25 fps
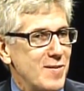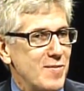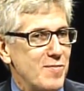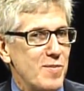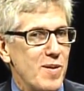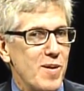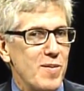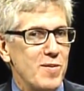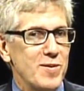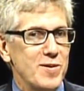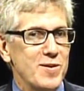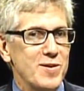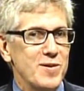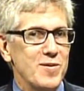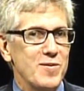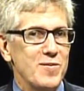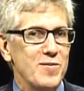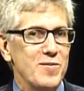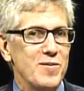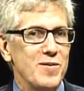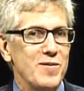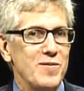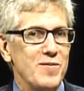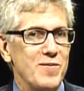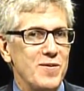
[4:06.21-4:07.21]
publisher
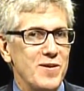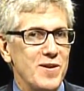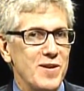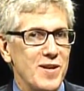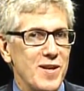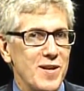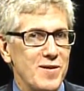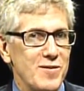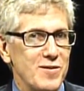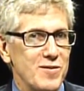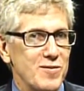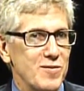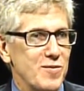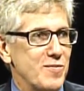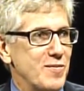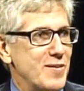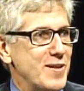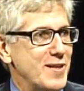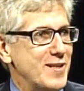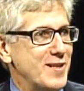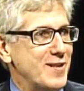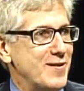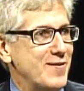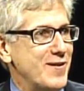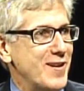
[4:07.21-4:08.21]
would feel I was
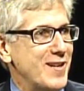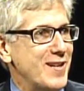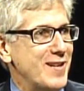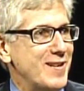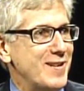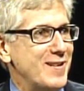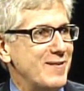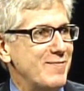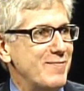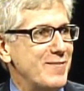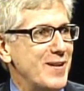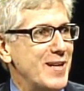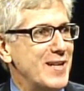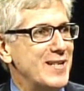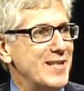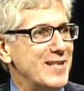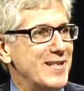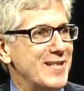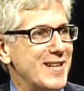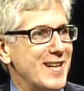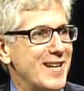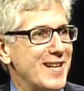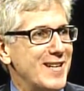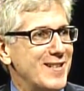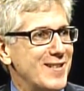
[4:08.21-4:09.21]
remiss if I didn't
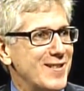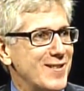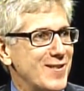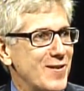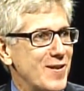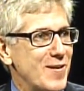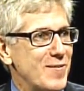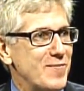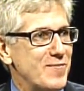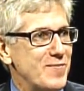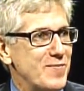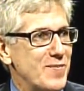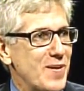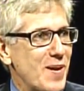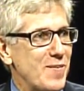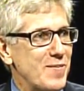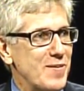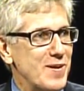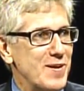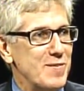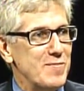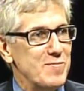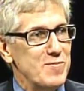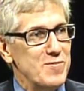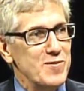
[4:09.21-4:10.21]
mention that. So I'm, I'm
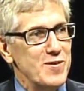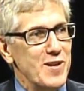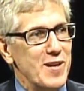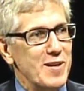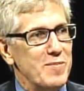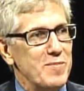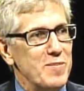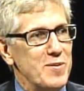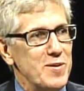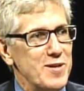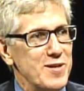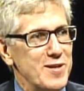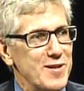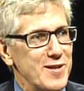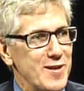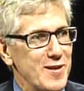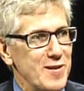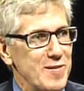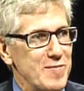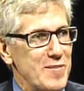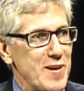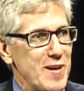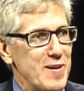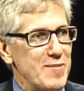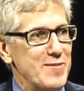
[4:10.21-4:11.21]
going to try to push a
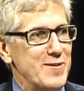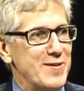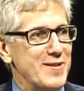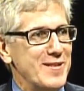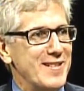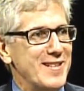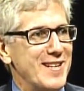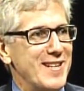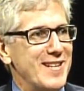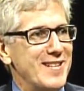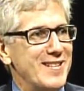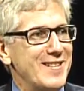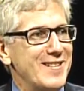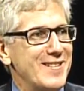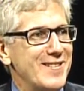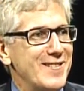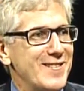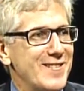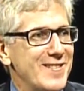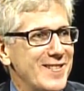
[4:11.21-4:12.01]
little paper tonight, too.